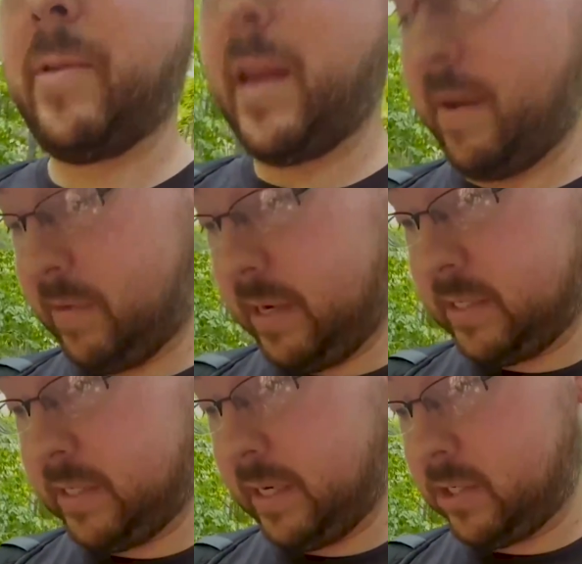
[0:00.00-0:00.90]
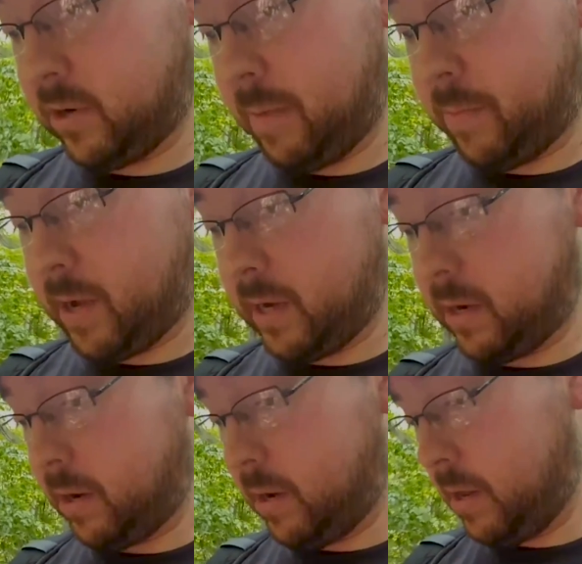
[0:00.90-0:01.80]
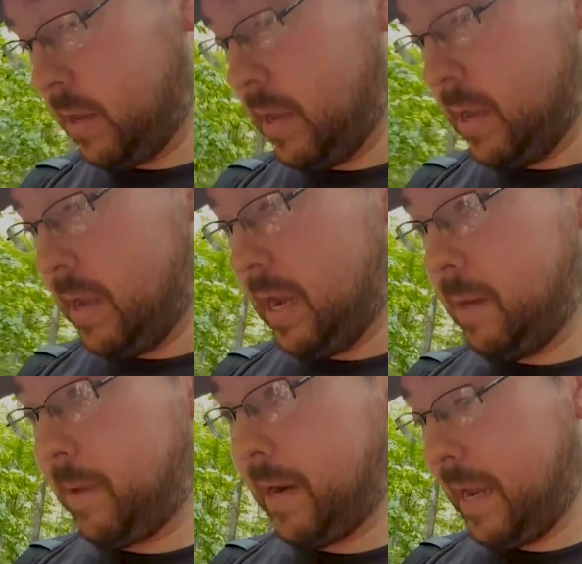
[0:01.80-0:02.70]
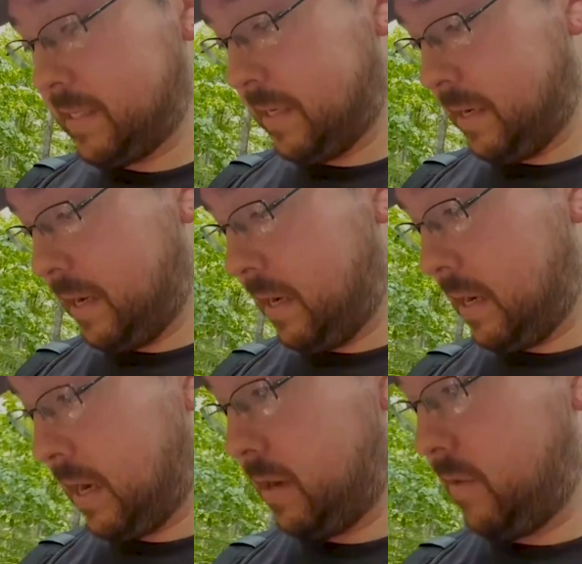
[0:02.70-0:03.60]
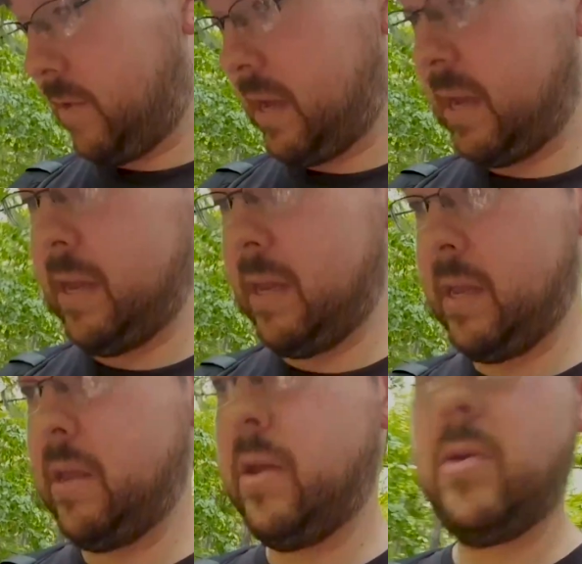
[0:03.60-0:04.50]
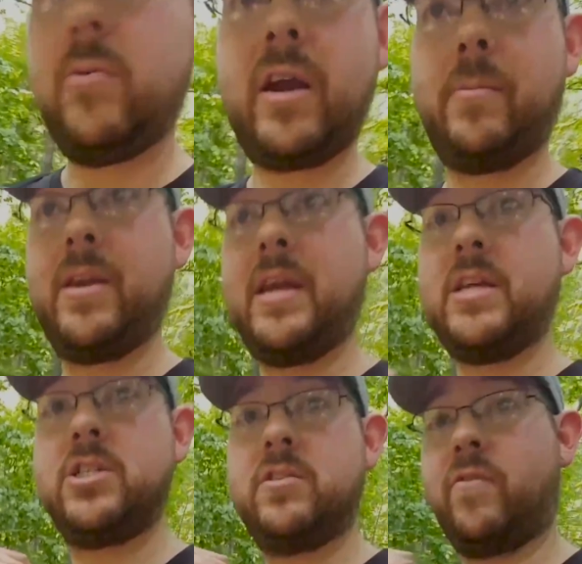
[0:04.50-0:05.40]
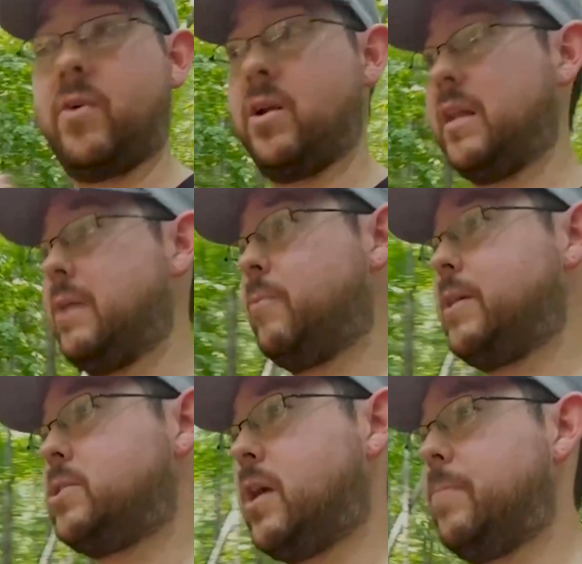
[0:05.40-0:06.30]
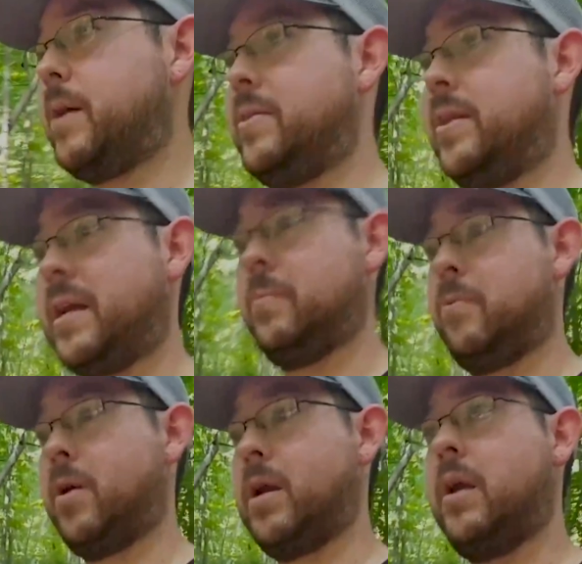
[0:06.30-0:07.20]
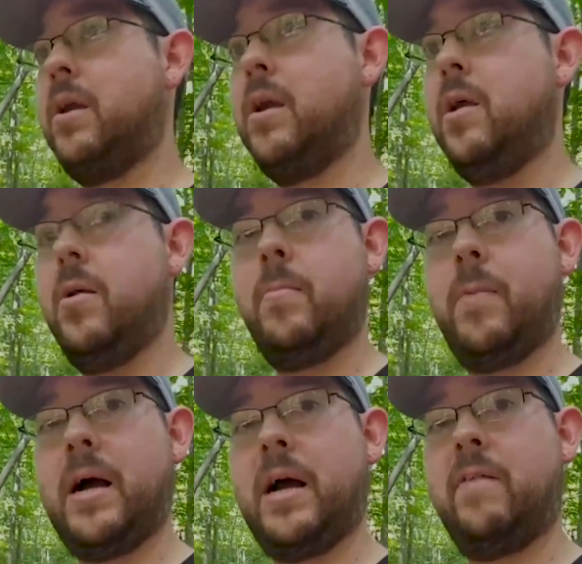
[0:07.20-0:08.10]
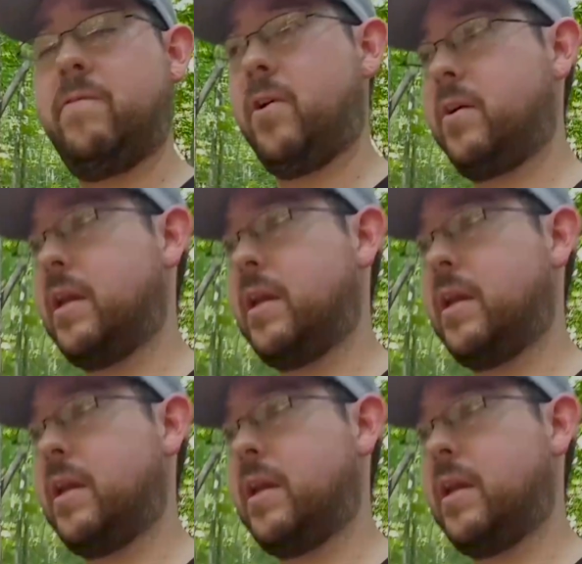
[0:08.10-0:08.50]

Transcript: going to have to get a second tripod here. Anybody has any kind of recommendations for a lightweight tripod that I can bring my vlog